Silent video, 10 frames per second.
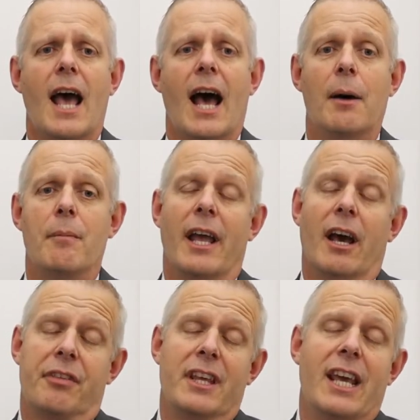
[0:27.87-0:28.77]

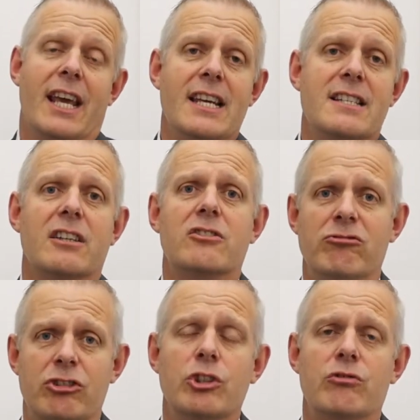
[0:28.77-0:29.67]
I think it is a
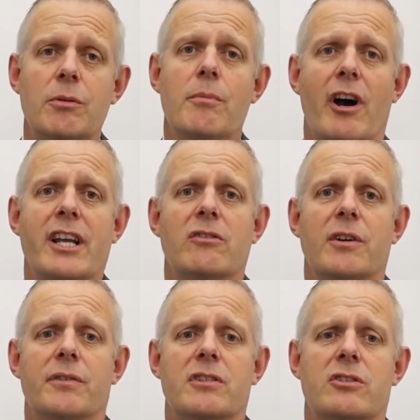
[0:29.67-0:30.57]
good reminder
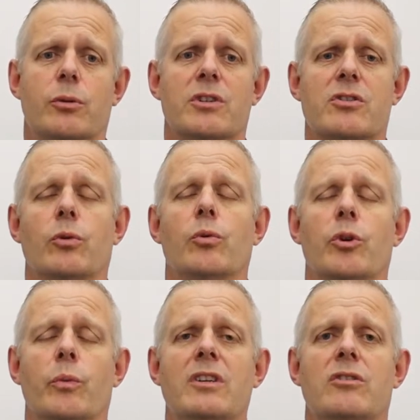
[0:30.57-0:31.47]
of us to us all
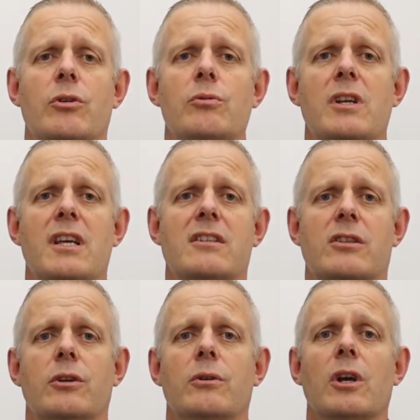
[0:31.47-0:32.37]
that we do need
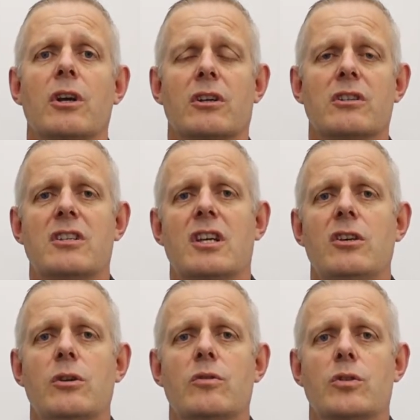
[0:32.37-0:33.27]
to
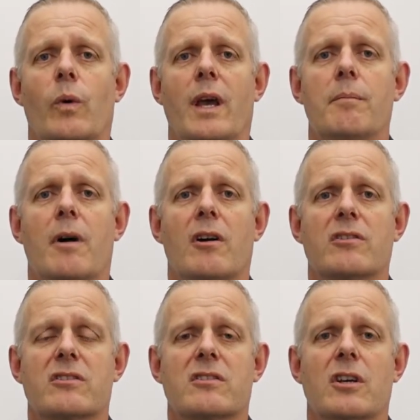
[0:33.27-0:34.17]
continue to wear
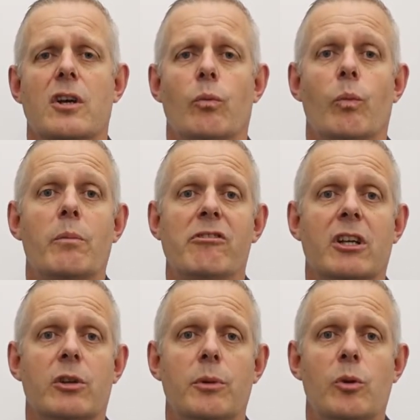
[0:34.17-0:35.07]
masks when we're
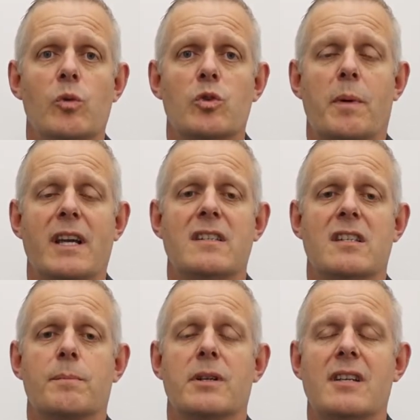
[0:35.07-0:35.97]
in communal
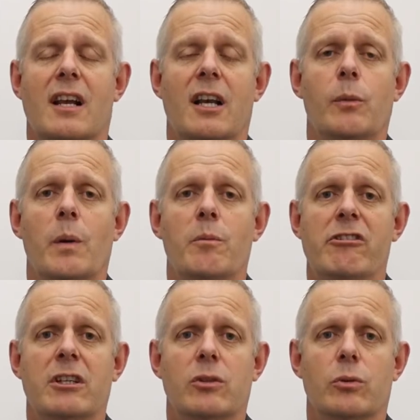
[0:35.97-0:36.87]
spaces, particularly when
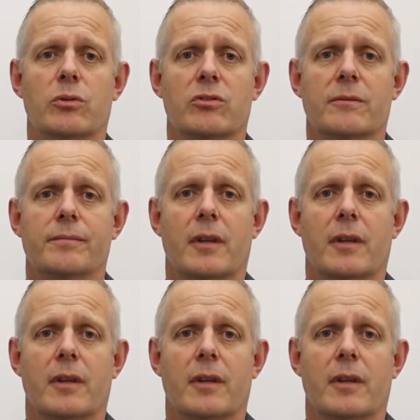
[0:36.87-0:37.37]
we're indoors.